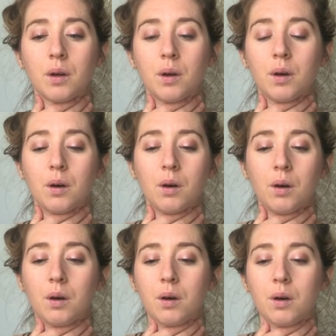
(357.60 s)

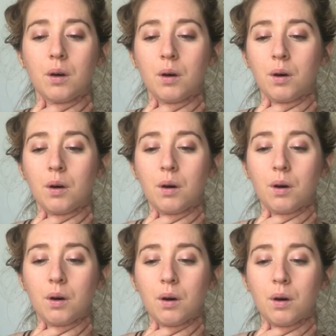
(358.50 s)

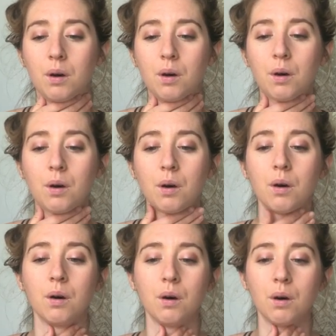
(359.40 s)

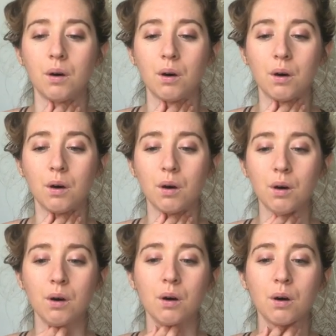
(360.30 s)

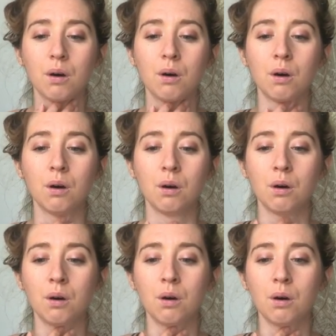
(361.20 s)

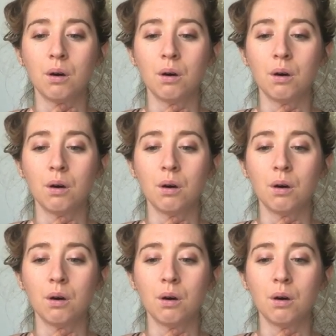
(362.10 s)
(silence)